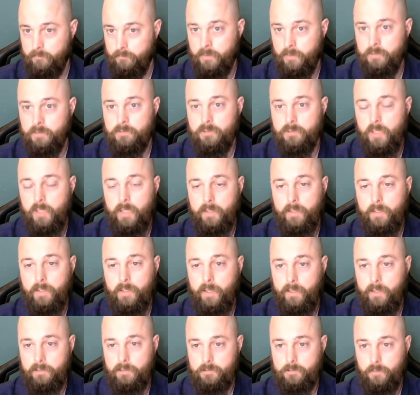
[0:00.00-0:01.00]

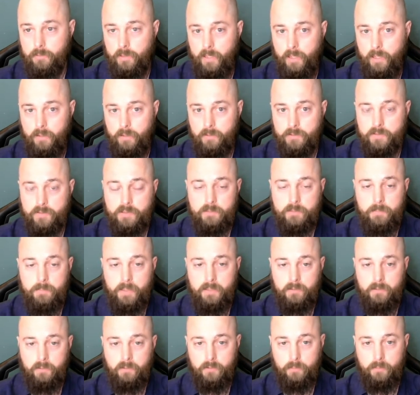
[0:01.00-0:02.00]
tracking actual hours
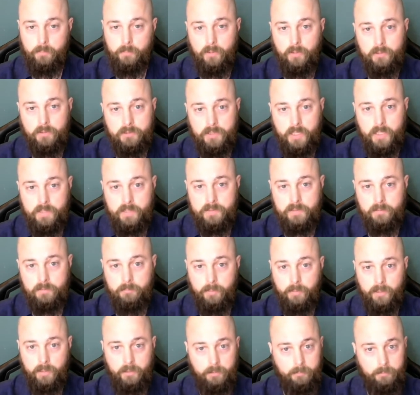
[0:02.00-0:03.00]
spent on a project
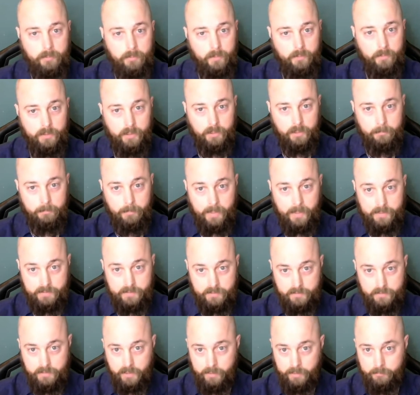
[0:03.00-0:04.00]
by uploading a
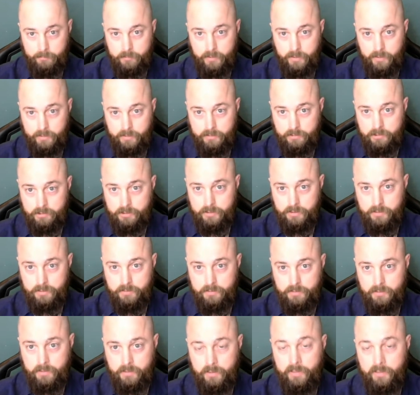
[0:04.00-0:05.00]
master time tracking
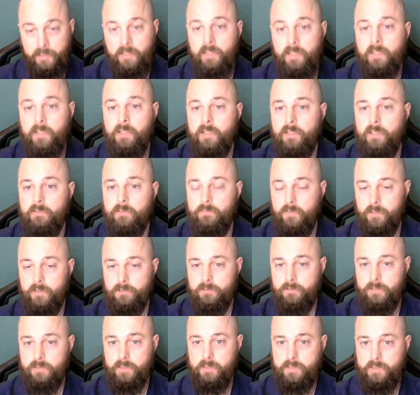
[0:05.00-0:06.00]
sheet and
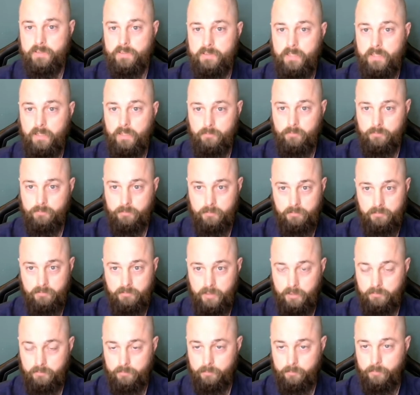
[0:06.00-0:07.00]
filtering this down from a
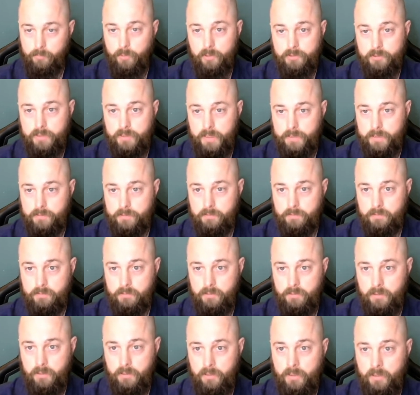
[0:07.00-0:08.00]
relevant project,
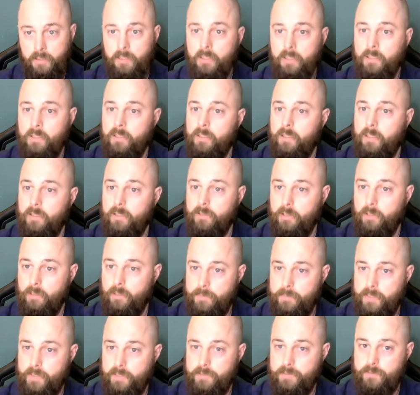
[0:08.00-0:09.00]
and
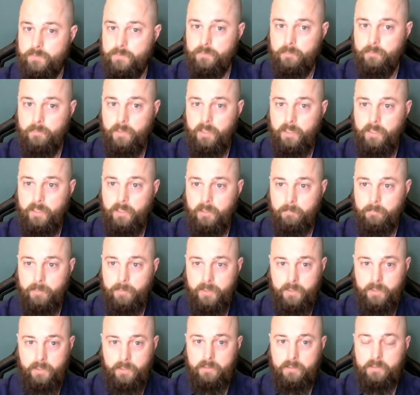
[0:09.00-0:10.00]
updates from ERP
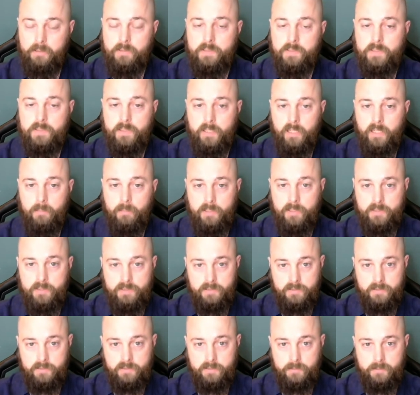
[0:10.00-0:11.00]
and CMS
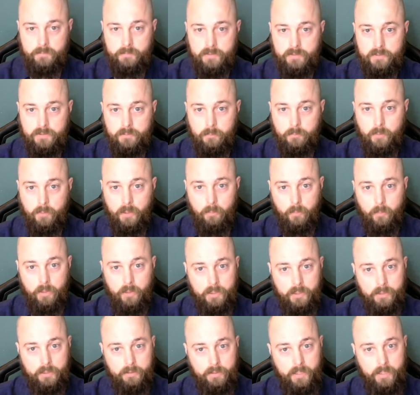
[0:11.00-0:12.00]
systems where
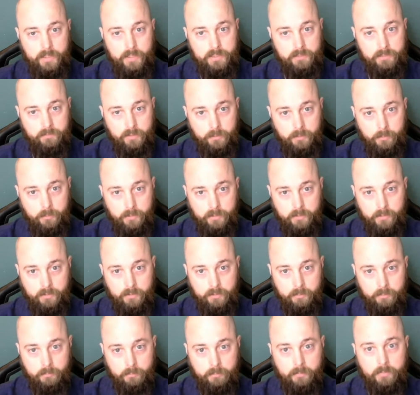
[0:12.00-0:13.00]
working natively
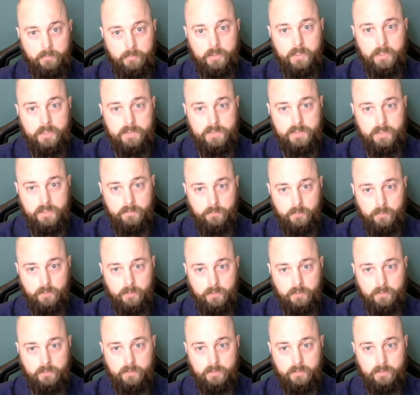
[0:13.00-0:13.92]
within them is difficult